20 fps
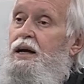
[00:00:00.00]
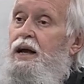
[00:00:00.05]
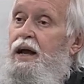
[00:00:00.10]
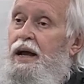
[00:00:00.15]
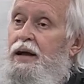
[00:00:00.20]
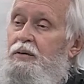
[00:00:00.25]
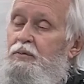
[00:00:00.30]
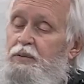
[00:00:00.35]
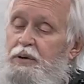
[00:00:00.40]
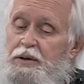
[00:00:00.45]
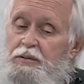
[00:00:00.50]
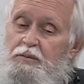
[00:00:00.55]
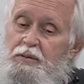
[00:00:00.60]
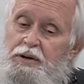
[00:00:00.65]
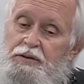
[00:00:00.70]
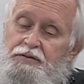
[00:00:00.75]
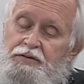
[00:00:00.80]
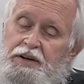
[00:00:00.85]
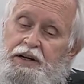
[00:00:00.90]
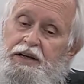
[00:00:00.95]
and when
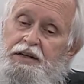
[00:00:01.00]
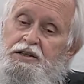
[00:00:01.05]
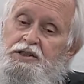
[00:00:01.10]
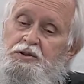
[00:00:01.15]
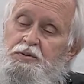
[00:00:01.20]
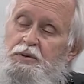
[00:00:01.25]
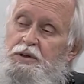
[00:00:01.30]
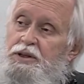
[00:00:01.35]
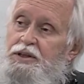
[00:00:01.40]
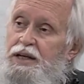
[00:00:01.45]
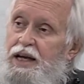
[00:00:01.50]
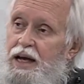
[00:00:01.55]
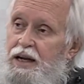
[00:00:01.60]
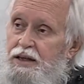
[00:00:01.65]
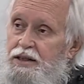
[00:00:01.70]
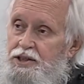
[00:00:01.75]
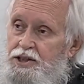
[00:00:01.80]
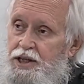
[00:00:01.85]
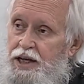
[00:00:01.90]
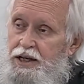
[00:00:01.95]
we finished with
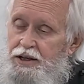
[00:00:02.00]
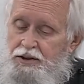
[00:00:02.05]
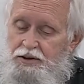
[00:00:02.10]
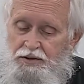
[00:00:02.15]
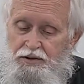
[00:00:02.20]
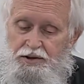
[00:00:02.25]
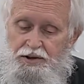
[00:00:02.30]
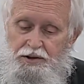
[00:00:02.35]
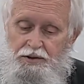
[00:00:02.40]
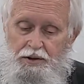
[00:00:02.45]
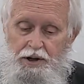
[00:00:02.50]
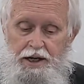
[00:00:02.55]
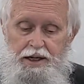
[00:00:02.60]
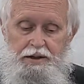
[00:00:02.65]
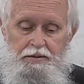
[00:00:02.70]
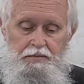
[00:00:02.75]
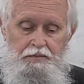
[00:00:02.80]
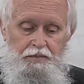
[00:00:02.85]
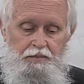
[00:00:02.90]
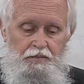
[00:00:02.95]
Alexander the Great.